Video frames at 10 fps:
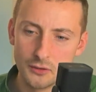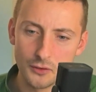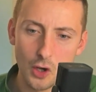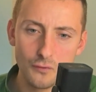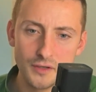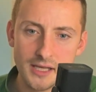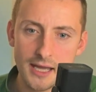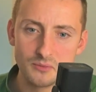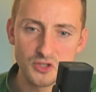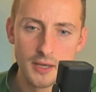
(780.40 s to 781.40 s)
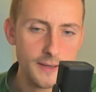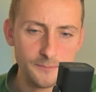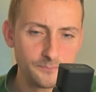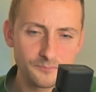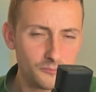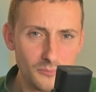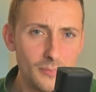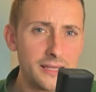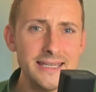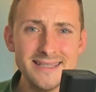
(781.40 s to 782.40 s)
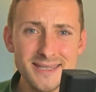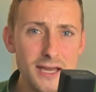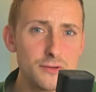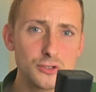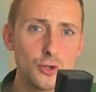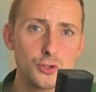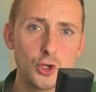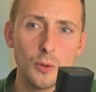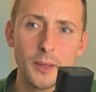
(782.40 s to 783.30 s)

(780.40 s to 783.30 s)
COVID games. He never shuts up.